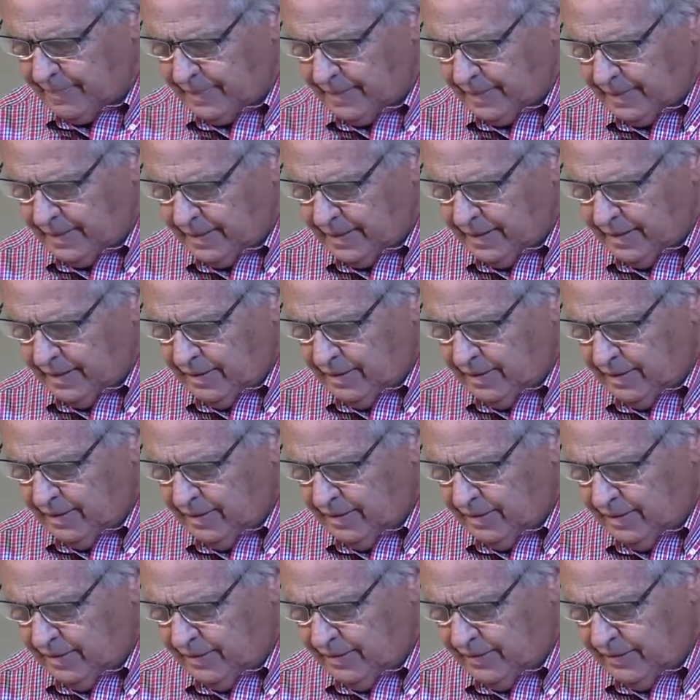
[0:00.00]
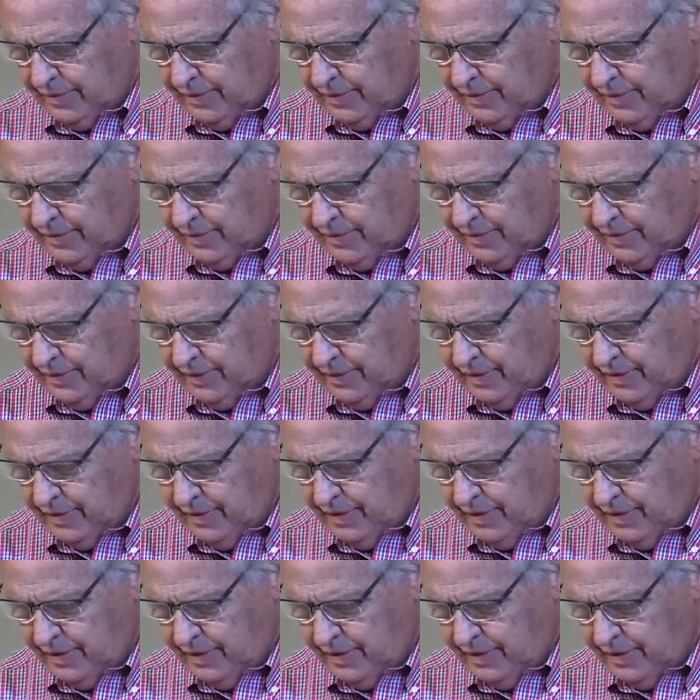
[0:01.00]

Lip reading: [no speech]